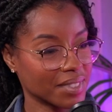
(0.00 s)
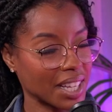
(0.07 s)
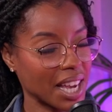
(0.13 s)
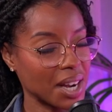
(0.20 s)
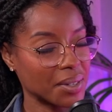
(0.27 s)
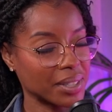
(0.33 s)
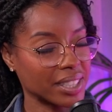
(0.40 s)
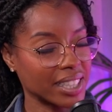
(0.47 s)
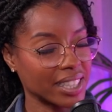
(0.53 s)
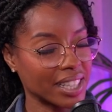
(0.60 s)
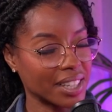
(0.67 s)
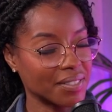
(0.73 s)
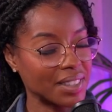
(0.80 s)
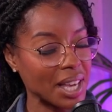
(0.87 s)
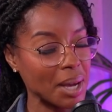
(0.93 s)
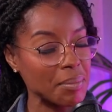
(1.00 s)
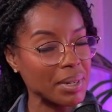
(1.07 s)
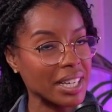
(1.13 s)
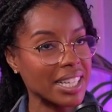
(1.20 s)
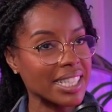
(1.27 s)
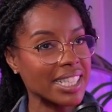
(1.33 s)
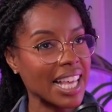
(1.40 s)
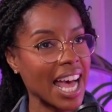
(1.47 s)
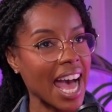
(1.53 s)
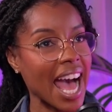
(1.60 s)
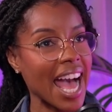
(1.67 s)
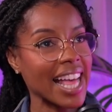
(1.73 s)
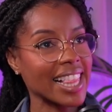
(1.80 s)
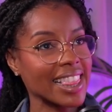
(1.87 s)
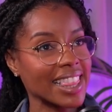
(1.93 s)
I really love that because
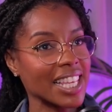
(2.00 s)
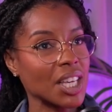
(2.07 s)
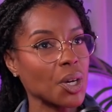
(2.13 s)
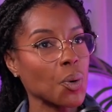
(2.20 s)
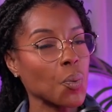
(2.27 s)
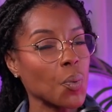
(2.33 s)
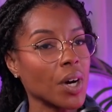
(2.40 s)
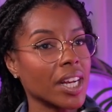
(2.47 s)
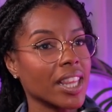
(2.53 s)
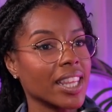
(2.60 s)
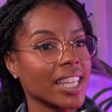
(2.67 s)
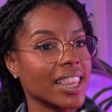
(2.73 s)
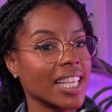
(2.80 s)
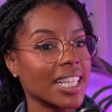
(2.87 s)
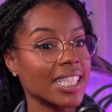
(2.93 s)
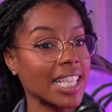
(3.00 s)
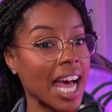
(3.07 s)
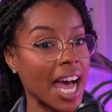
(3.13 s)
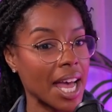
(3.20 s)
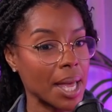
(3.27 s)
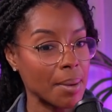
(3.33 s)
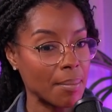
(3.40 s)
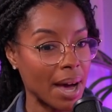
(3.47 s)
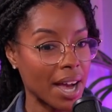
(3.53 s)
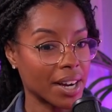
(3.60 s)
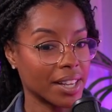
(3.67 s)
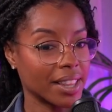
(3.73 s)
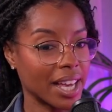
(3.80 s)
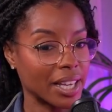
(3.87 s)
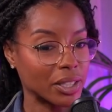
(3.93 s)
I think one of the things I
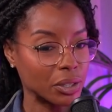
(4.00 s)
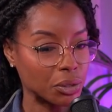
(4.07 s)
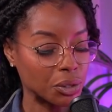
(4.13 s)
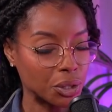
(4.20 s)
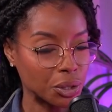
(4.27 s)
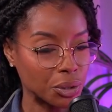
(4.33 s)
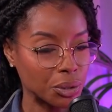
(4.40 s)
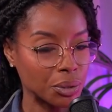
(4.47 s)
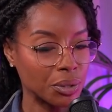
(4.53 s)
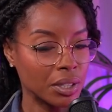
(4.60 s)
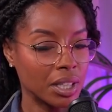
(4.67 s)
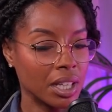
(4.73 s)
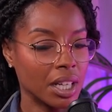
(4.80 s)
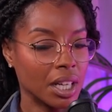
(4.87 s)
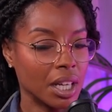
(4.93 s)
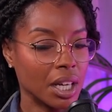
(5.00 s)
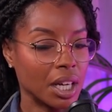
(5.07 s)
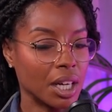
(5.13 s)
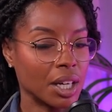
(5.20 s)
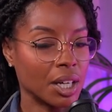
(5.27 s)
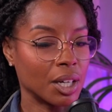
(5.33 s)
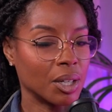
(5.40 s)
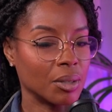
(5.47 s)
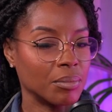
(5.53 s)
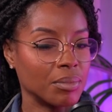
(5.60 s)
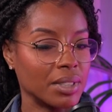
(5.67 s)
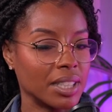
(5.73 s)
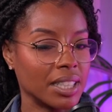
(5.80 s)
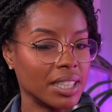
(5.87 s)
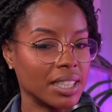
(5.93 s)
admire that you do
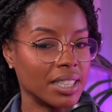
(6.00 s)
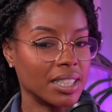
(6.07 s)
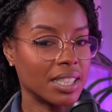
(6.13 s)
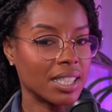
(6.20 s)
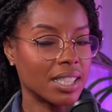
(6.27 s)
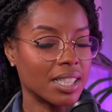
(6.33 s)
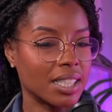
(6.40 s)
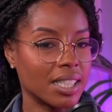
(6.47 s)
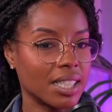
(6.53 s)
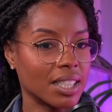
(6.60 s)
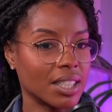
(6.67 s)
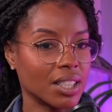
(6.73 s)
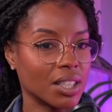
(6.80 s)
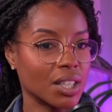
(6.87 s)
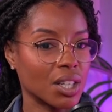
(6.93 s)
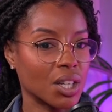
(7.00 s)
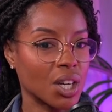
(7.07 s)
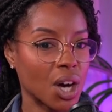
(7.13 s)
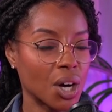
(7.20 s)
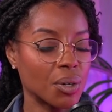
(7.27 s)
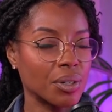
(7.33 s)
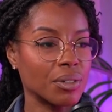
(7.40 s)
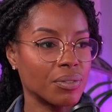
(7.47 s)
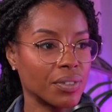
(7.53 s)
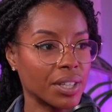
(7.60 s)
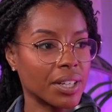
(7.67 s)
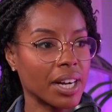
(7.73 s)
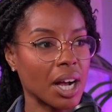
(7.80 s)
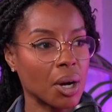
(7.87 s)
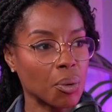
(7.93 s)
is go and
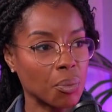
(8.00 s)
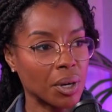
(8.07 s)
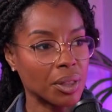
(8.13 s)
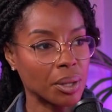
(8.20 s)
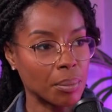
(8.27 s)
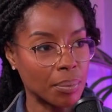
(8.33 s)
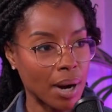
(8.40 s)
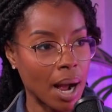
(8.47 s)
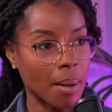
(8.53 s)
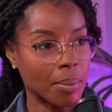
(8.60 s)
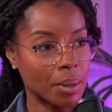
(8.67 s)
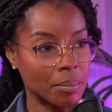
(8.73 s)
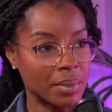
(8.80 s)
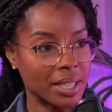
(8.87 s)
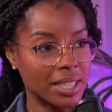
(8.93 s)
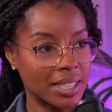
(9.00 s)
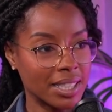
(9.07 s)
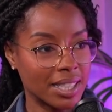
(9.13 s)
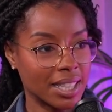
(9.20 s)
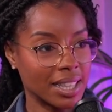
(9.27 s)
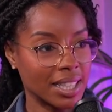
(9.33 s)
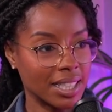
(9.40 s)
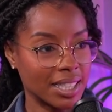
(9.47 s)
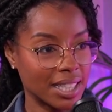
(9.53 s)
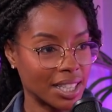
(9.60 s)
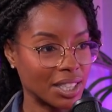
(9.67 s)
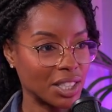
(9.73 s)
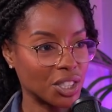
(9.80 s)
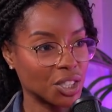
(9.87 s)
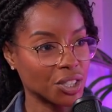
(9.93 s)
figure out what the problem is in this
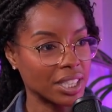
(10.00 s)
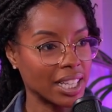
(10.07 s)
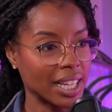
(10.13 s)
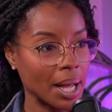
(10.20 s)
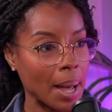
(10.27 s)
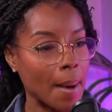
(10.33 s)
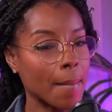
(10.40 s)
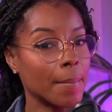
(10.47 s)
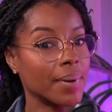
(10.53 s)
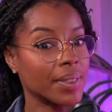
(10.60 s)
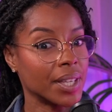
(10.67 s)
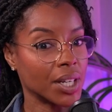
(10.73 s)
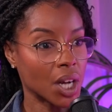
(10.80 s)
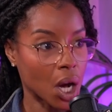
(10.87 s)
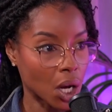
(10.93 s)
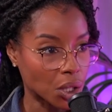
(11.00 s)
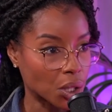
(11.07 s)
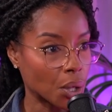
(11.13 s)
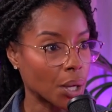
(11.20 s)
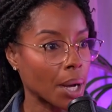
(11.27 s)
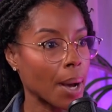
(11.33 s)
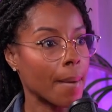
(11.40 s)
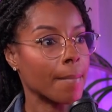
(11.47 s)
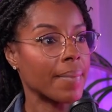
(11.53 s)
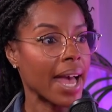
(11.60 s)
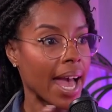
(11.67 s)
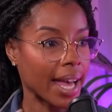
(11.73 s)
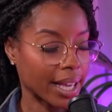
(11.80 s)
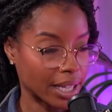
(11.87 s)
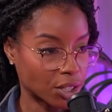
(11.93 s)
industry, but then also come
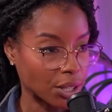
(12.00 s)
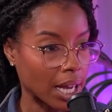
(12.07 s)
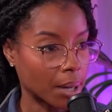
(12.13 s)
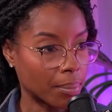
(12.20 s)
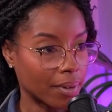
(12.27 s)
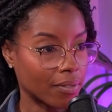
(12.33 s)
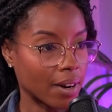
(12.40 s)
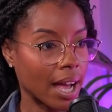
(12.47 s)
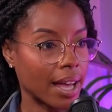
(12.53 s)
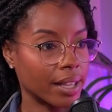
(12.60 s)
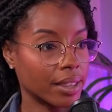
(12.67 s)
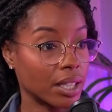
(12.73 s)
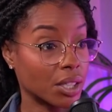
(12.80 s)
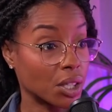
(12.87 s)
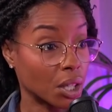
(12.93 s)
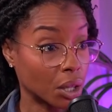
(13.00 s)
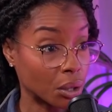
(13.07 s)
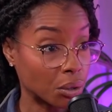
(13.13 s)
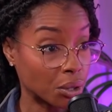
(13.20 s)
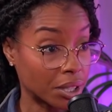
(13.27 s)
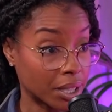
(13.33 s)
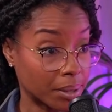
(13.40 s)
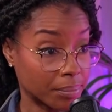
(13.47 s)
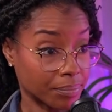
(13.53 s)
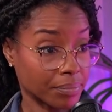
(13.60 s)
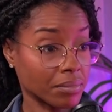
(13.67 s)
back and try to provide the solution.